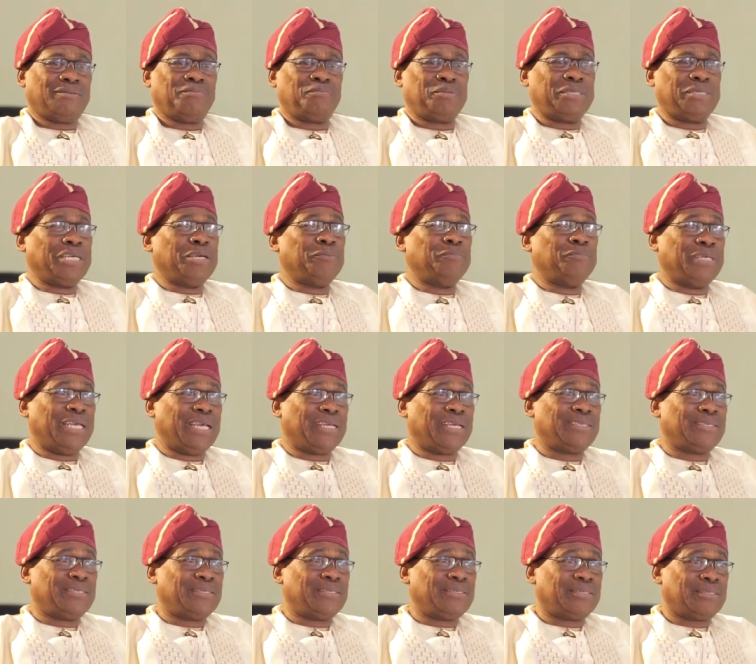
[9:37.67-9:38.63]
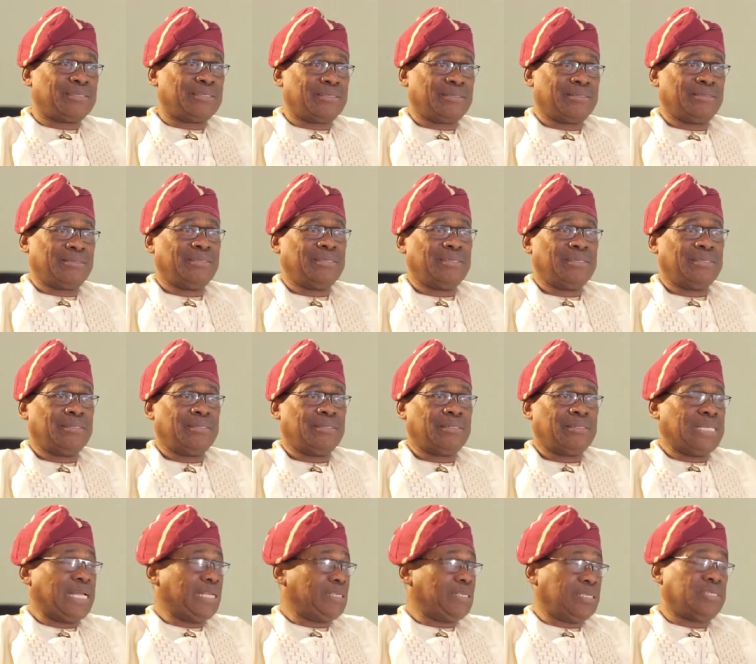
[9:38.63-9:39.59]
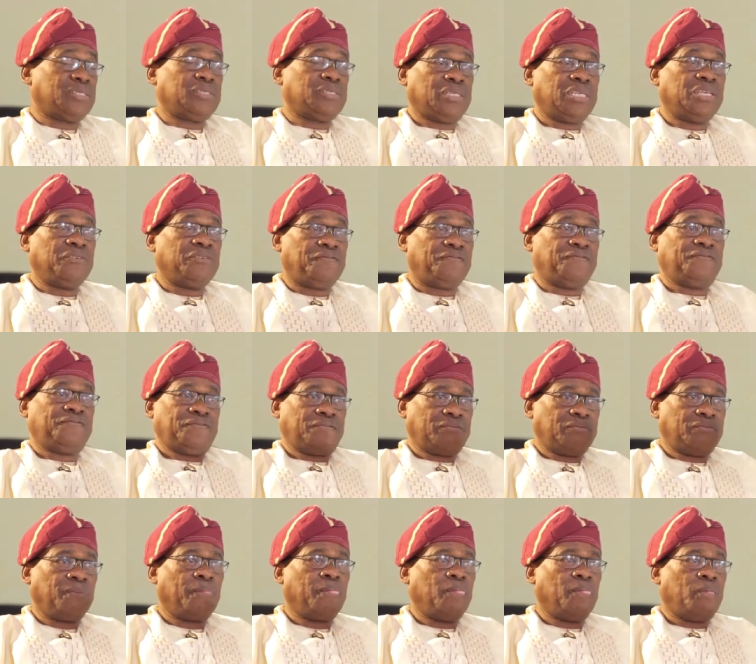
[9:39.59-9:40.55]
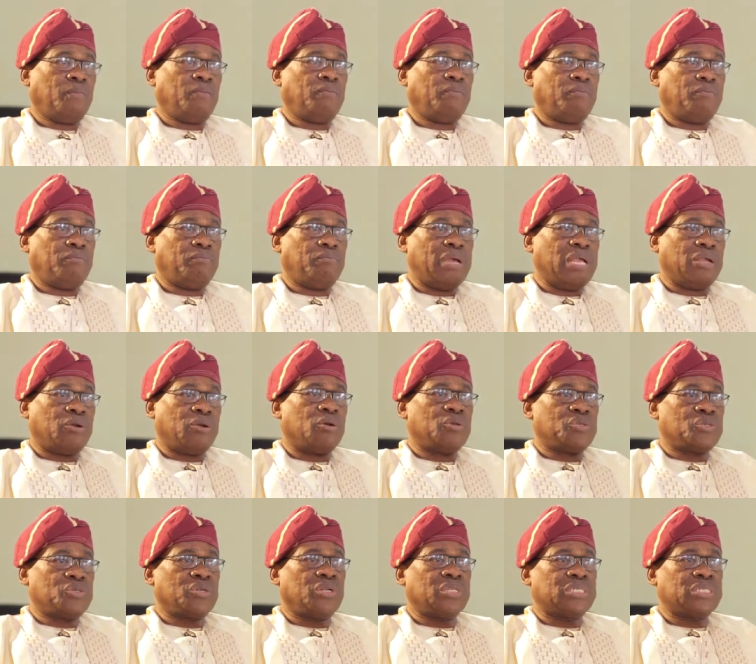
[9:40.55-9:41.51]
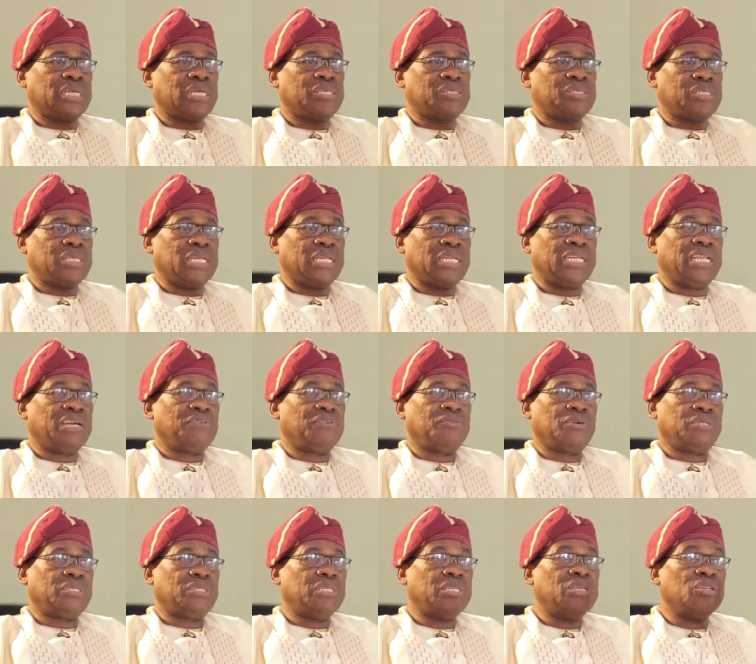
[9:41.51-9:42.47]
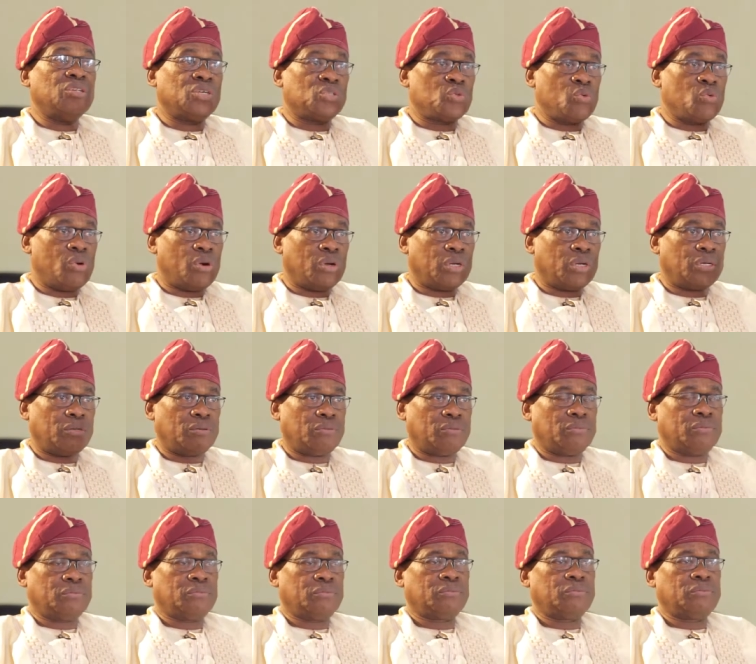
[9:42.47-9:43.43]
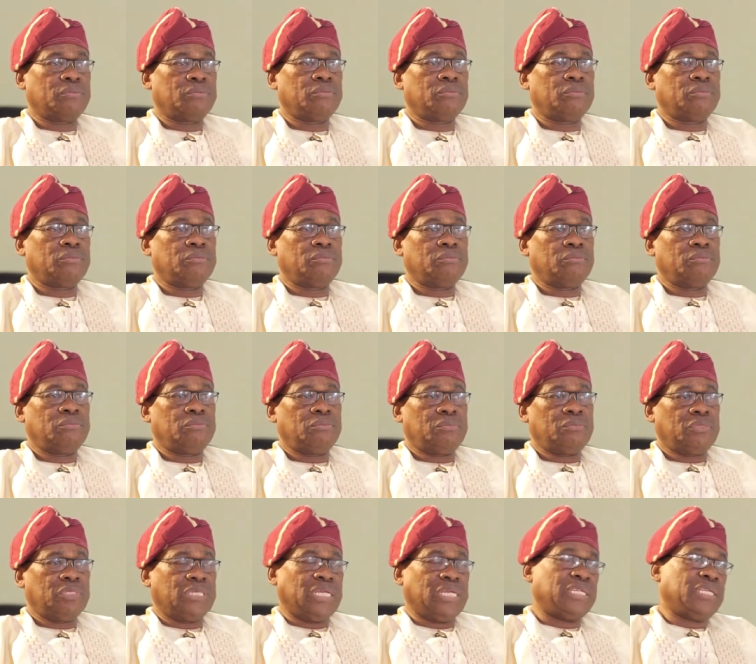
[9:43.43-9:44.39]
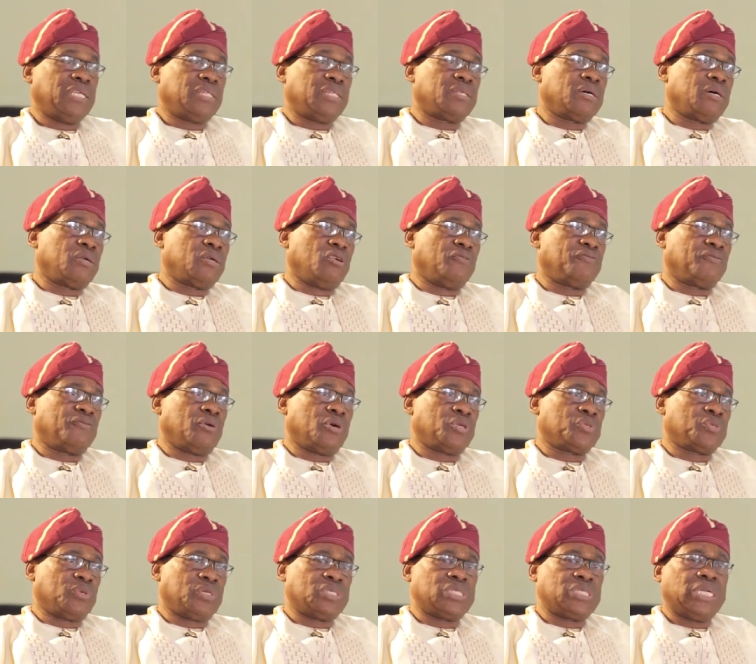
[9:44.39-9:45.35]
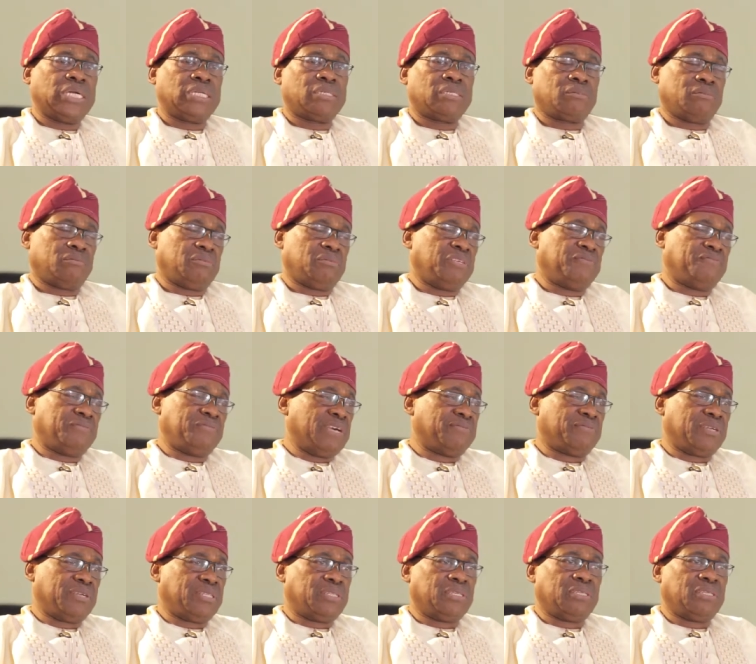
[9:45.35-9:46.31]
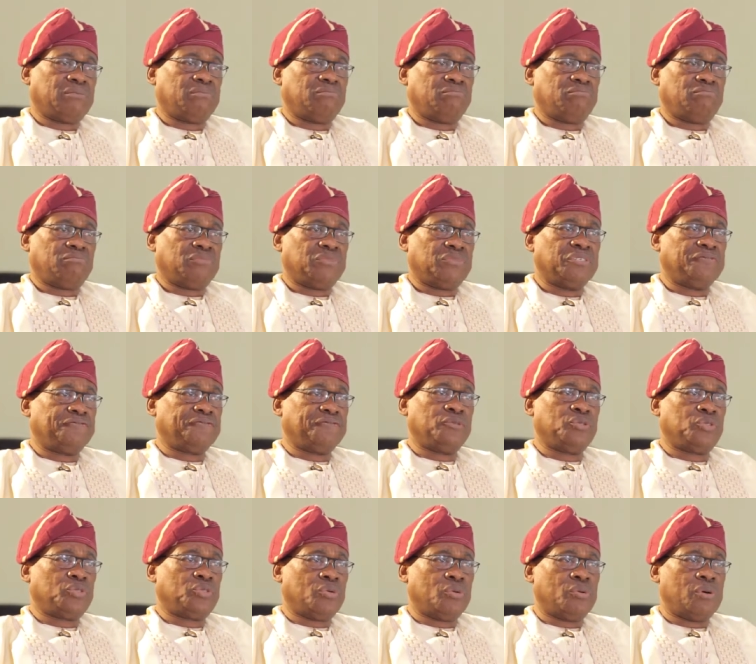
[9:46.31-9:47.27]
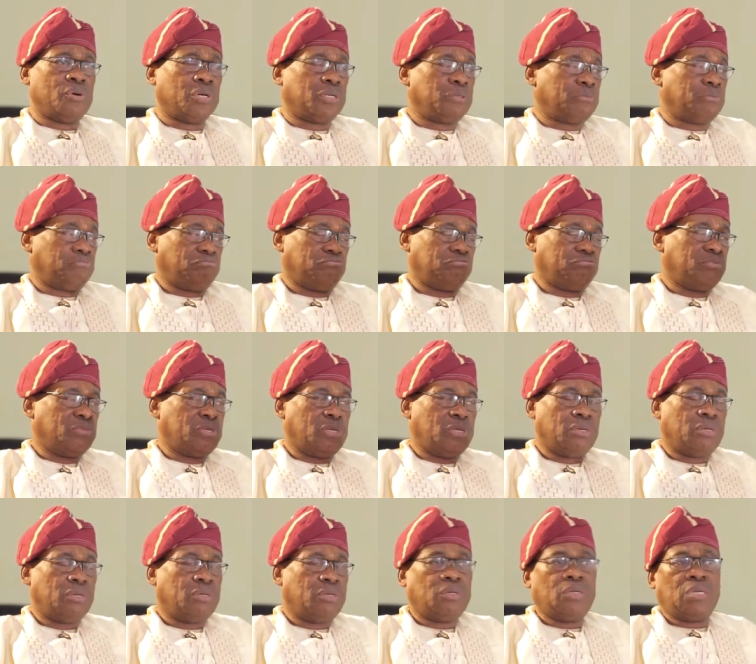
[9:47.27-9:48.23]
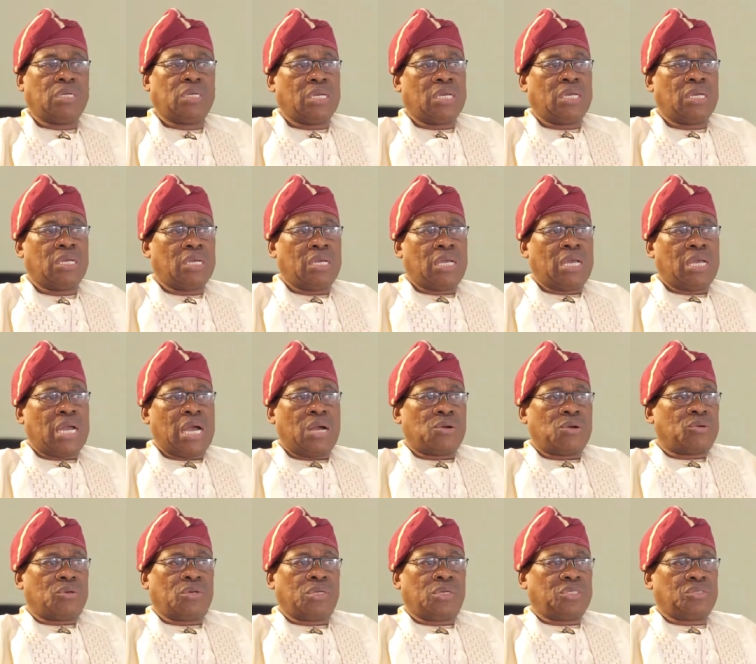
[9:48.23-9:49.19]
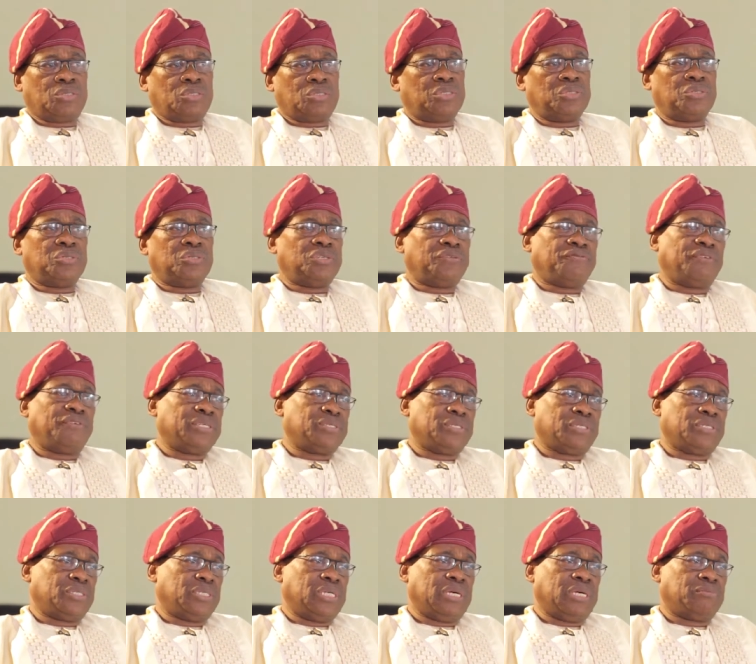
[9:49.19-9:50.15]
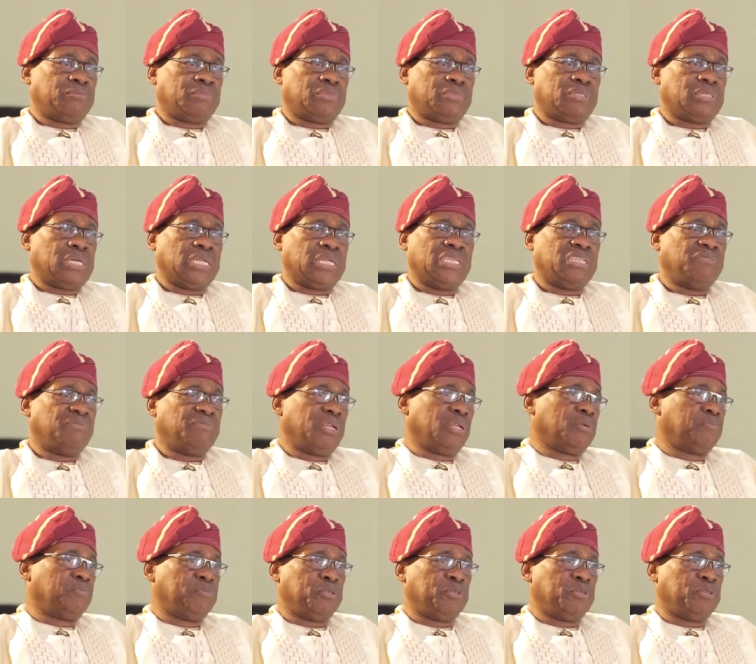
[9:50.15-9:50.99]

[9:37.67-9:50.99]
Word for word: PABXs. That is if my consultancy endeavor did not work. Then the third, of course, was that if everything refused to work, I would go into the university and, and develop